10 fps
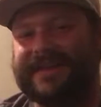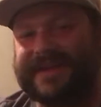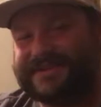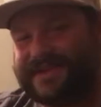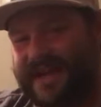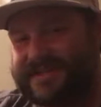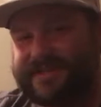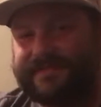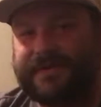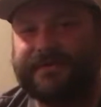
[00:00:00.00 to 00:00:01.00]
They changed
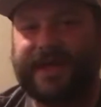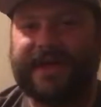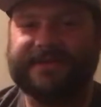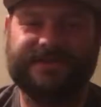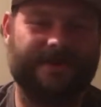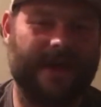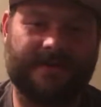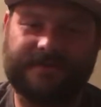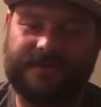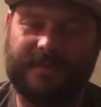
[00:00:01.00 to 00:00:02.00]
a few things, took
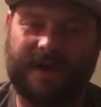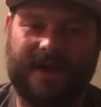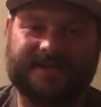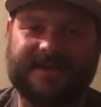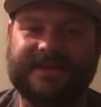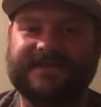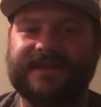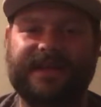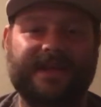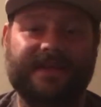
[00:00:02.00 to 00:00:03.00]
out a few bosses,
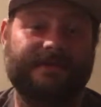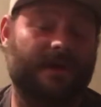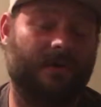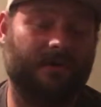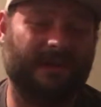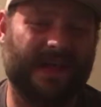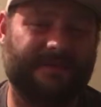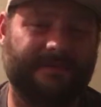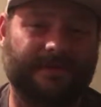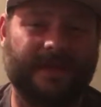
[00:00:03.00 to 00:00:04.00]
and even a whole
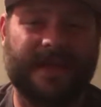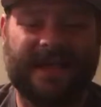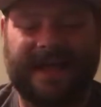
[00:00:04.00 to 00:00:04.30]
level.